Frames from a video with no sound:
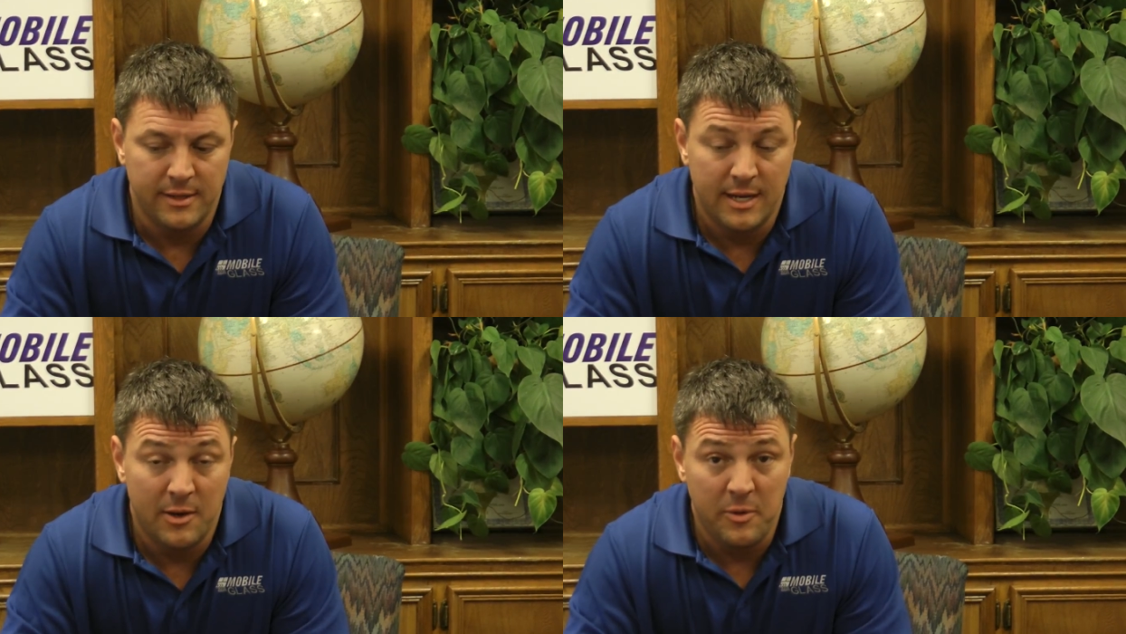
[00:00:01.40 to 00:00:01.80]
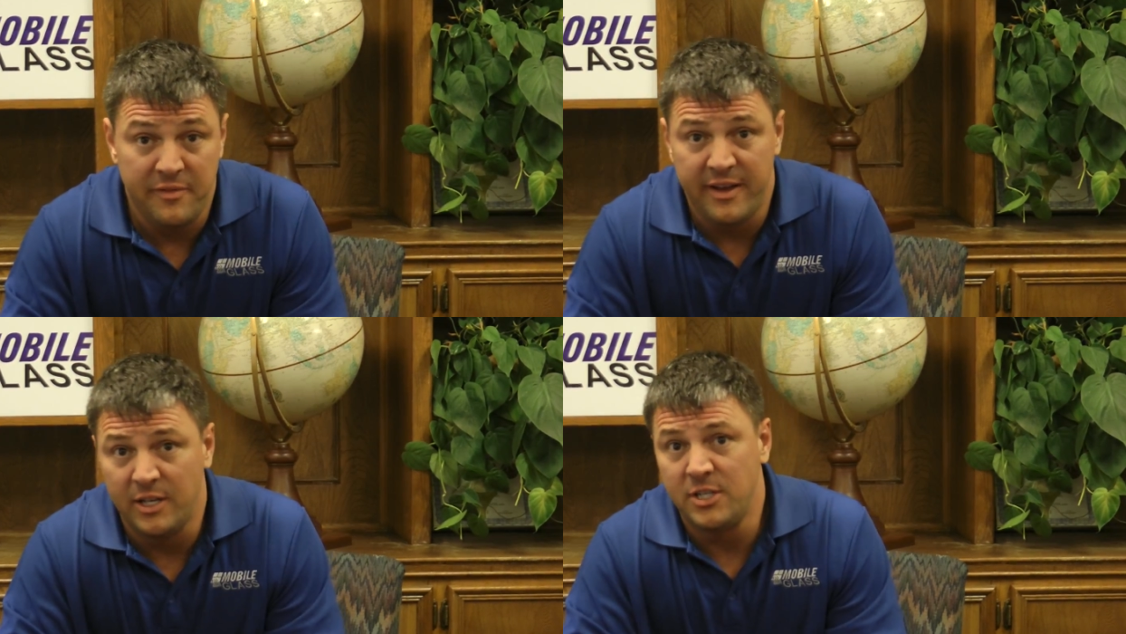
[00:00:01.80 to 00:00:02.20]
now
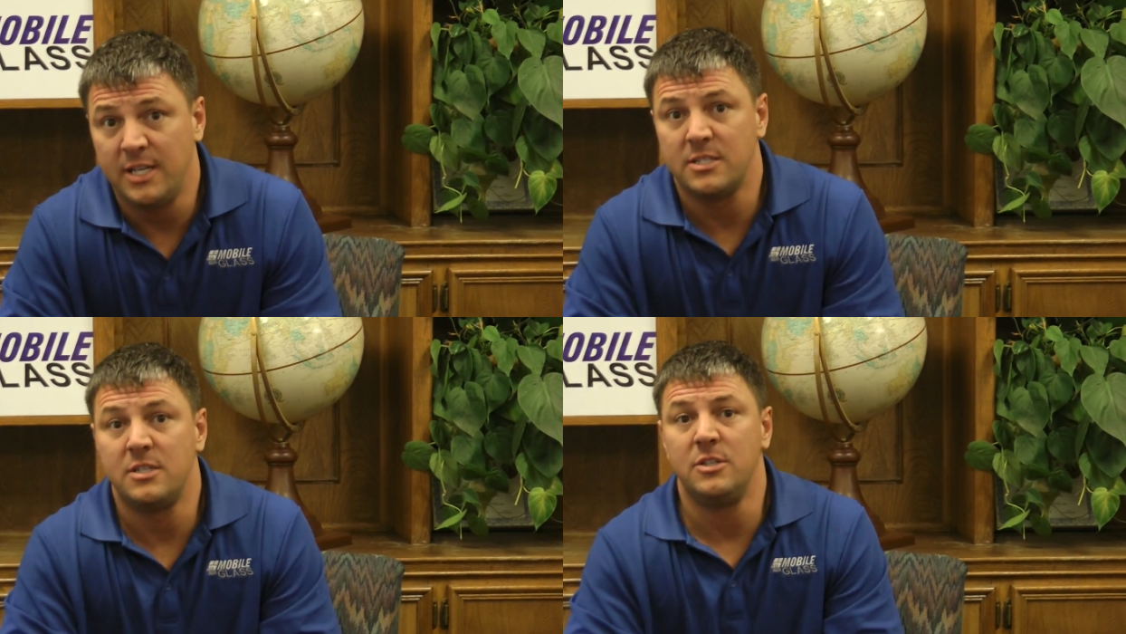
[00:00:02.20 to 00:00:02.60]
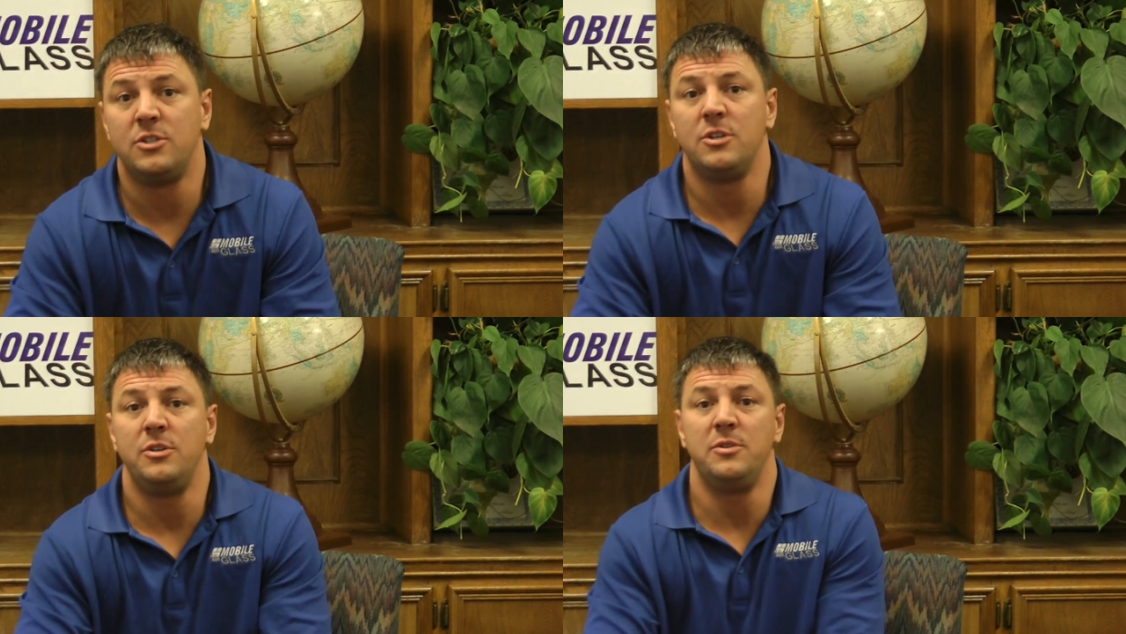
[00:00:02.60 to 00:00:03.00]
we've had a chance to
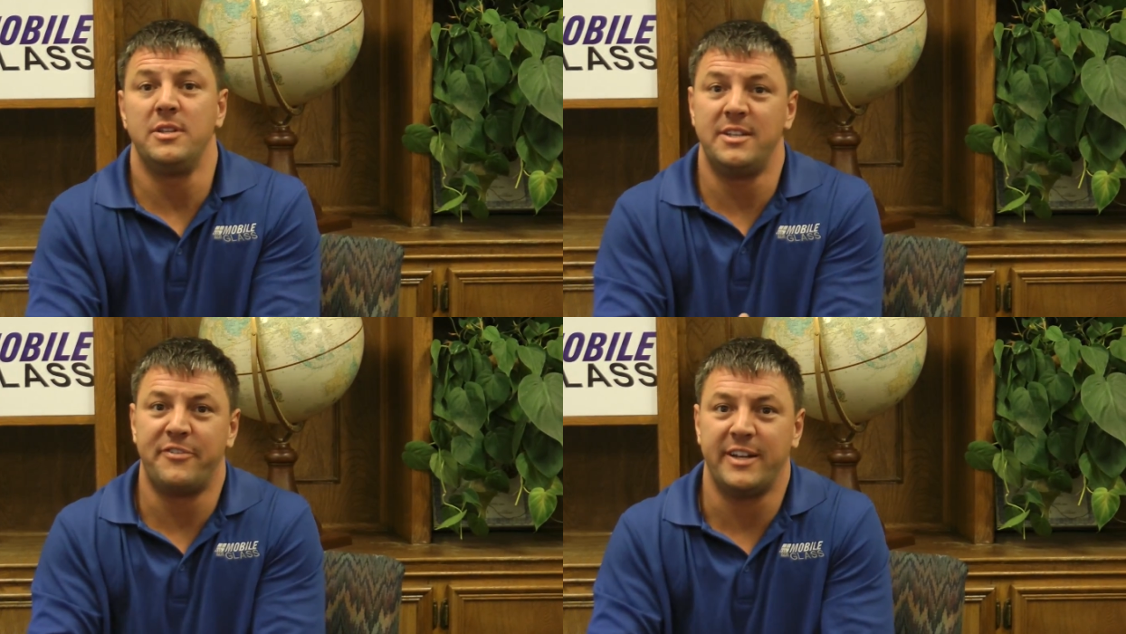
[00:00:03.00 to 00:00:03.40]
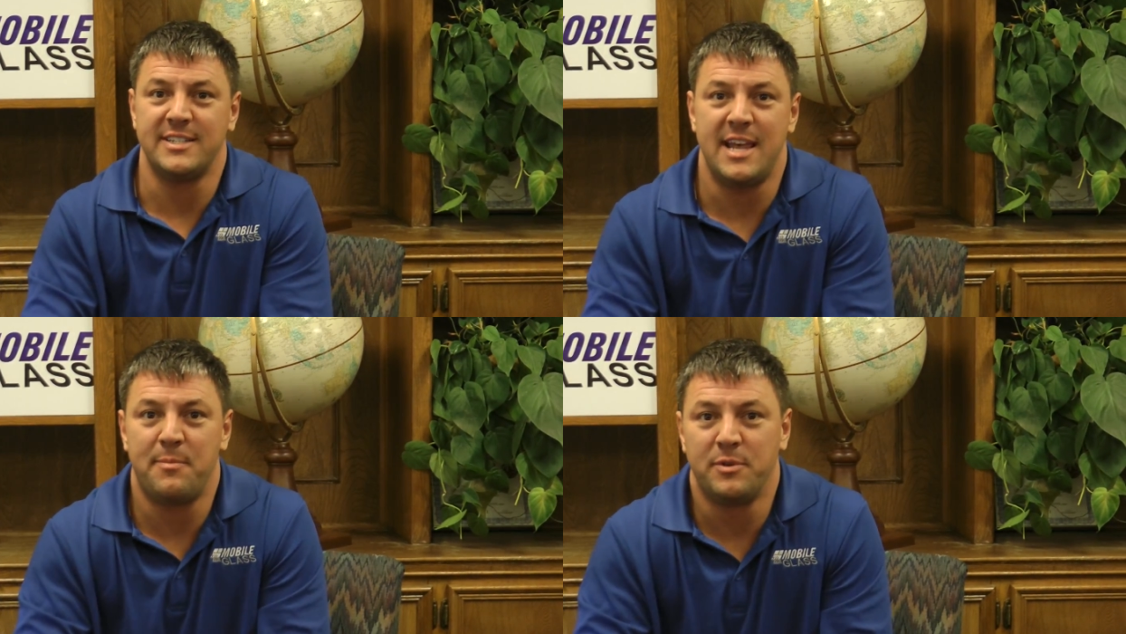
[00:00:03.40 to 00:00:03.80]
show you the different
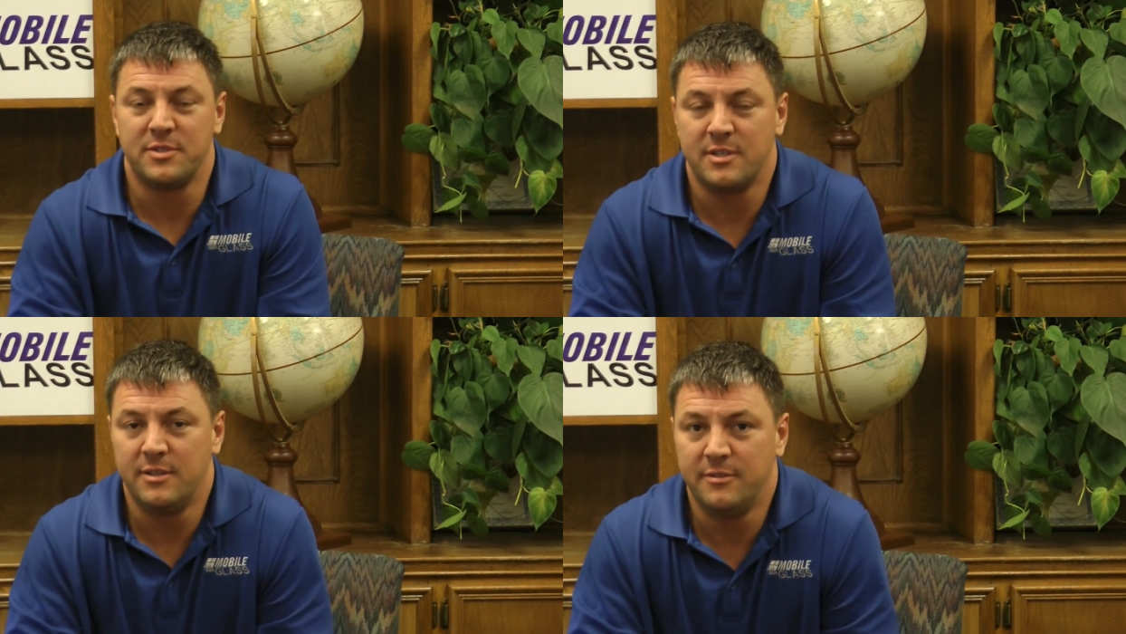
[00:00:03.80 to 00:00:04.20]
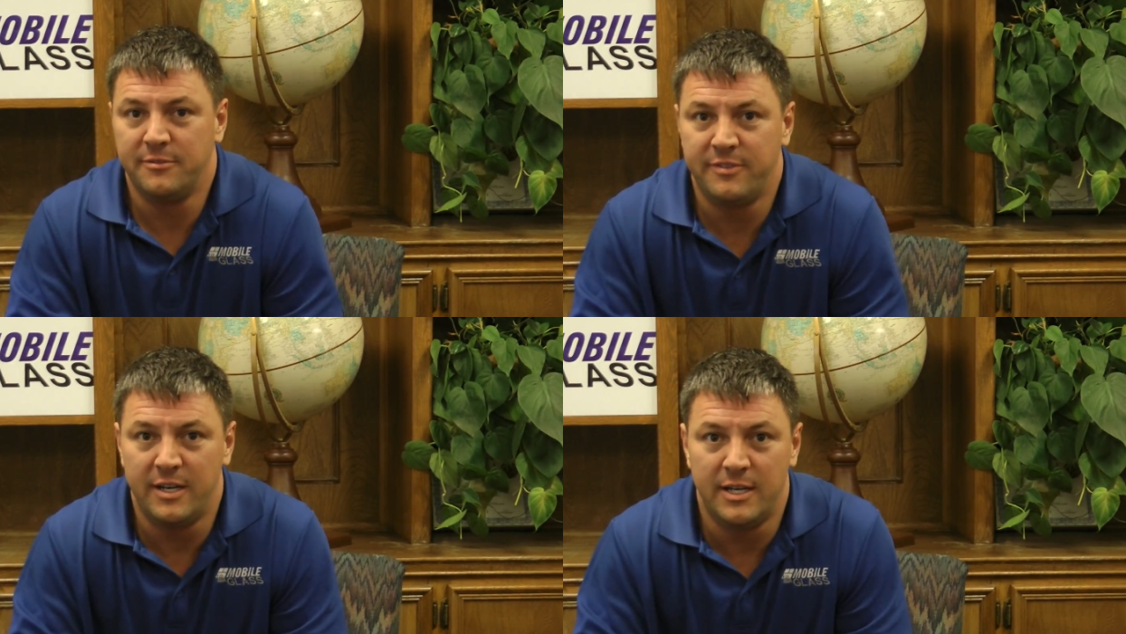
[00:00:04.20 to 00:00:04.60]
examples
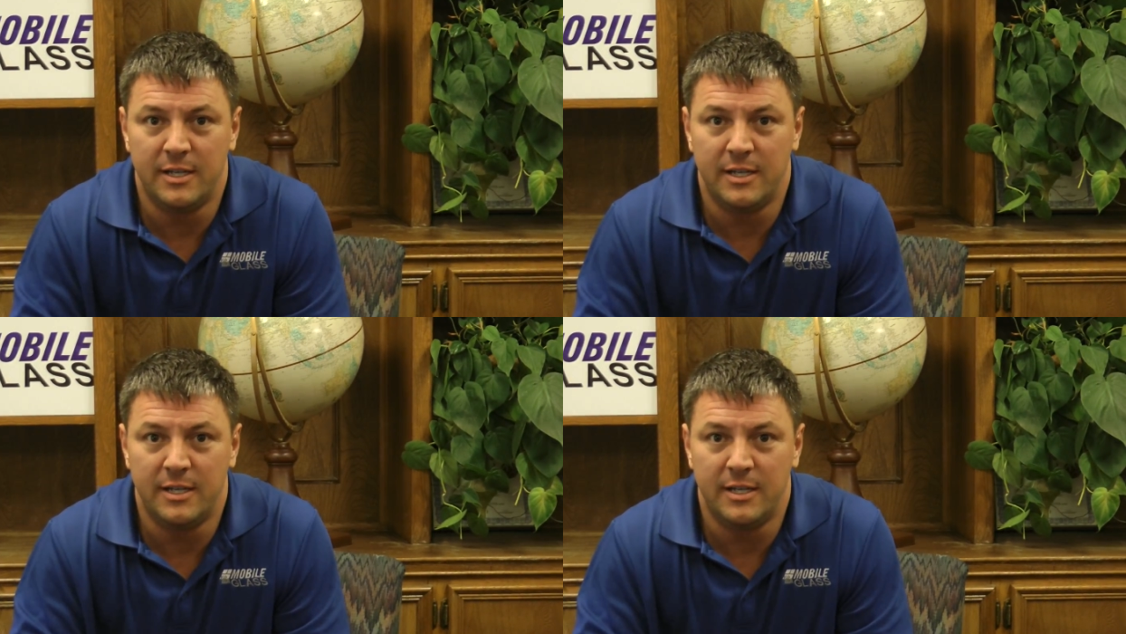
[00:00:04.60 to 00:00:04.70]
of